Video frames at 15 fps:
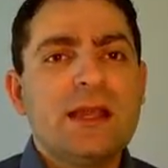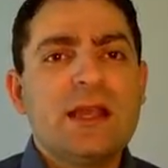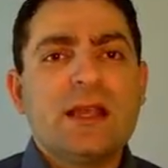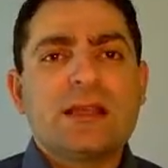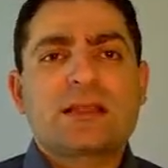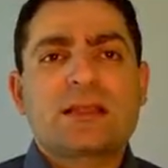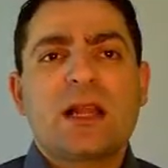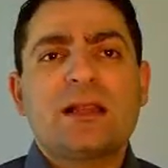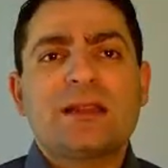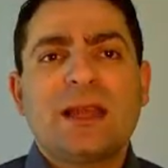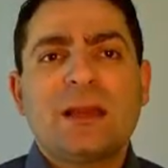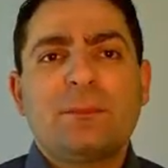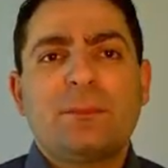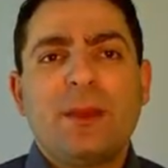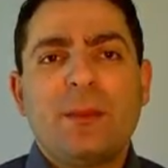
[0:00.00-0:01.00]
Salt
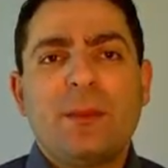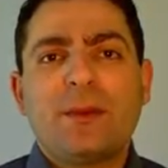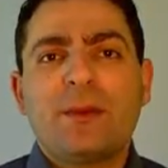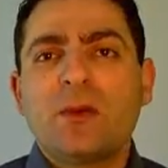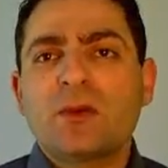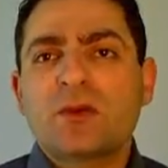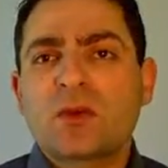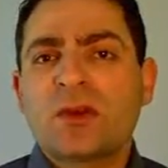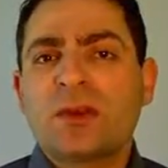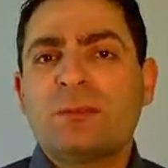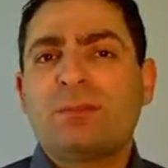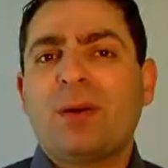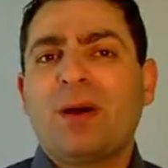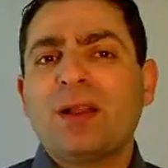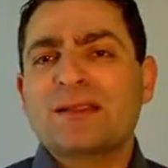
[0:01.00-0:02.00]
and pepper nose or
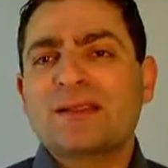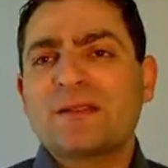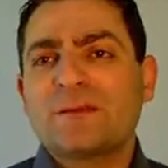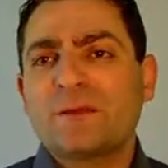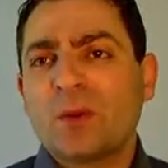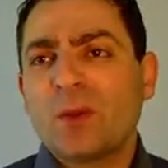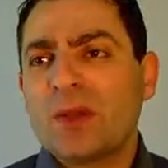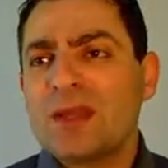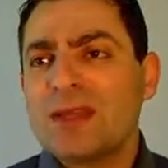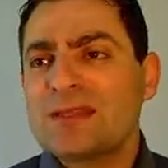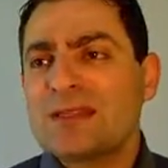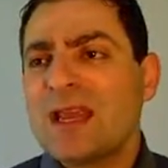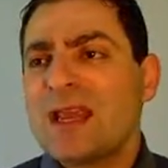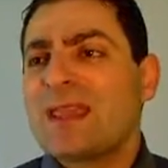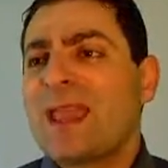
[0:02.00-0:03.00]
impulsive
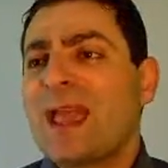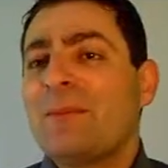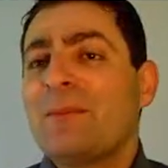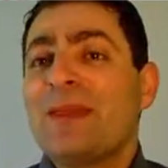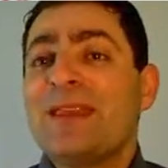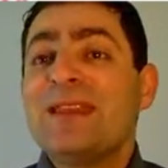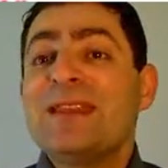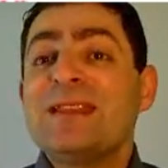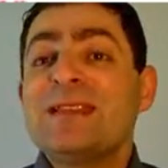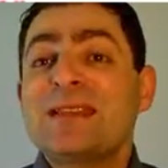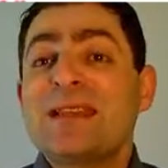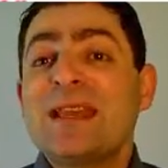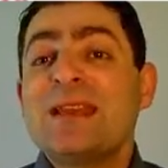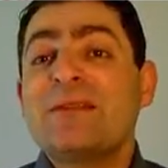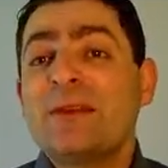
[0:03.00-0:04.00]
noise can be
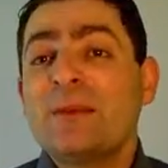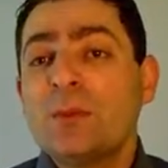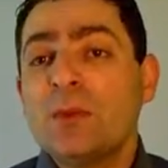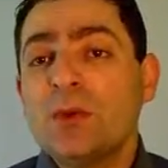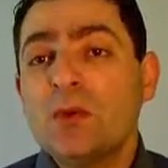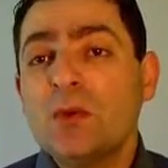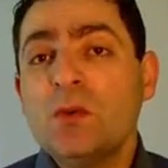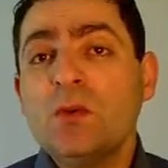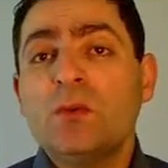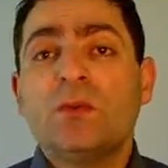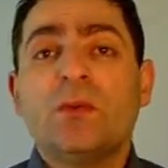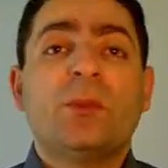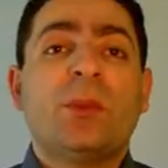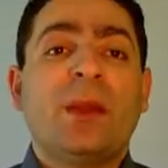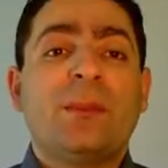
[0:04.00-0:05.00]
easily
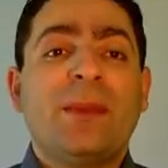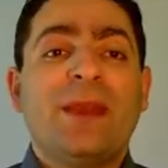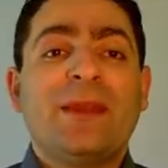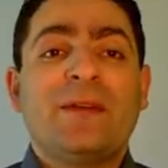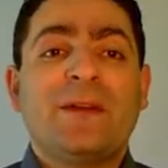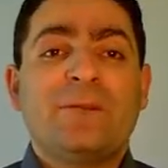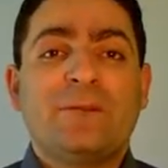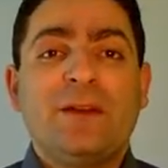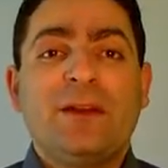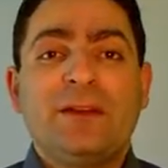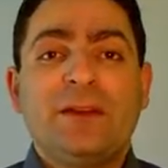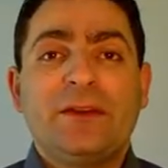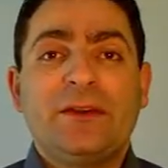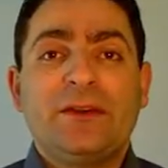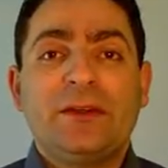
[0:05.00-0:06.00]
removed by median
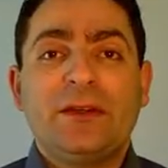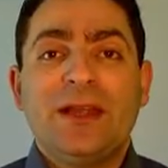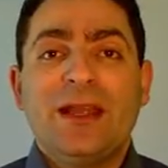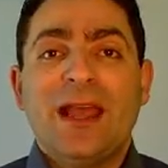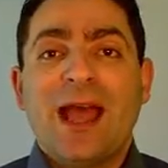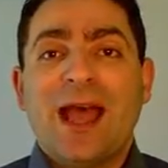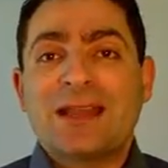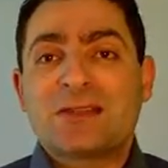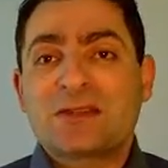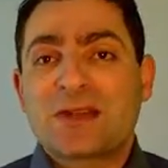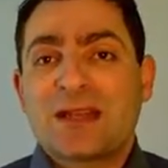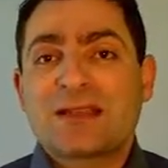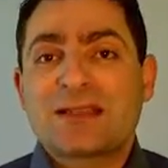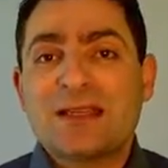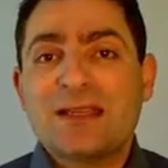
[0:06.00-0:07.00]
filter. As you can see